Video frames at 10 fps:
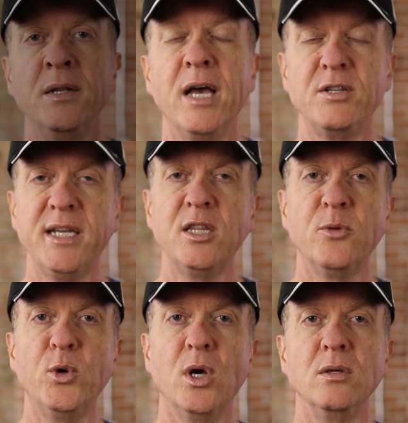Now to get the
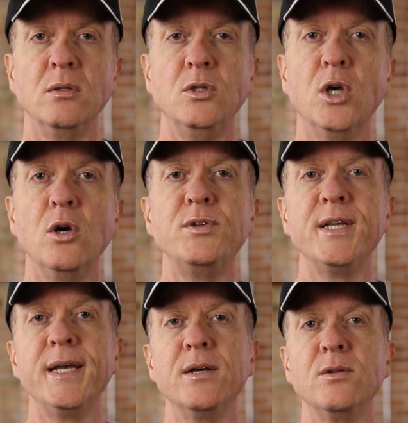book, go
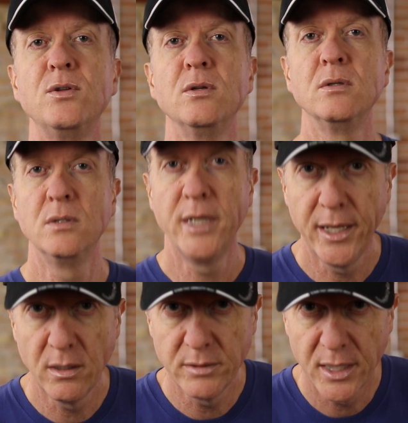down
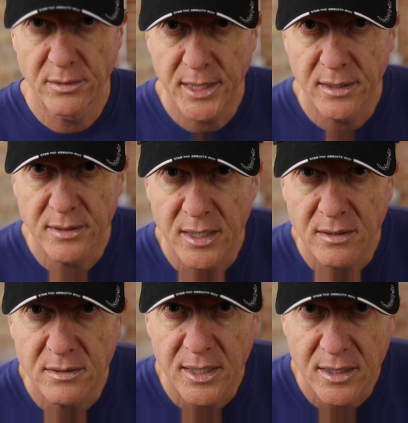
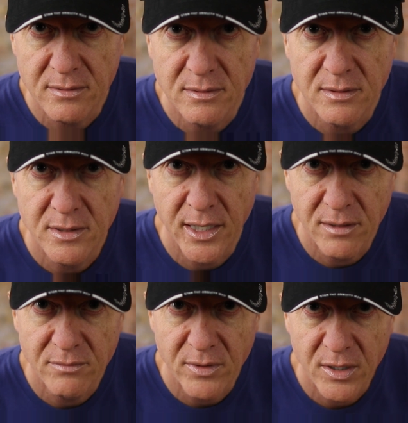
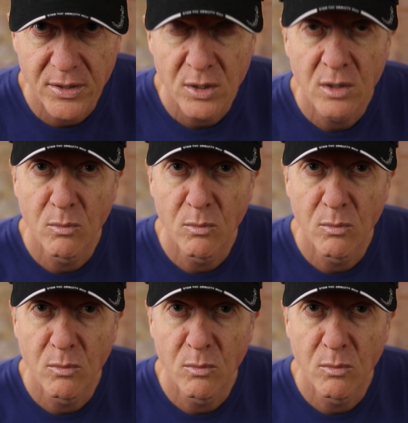farther.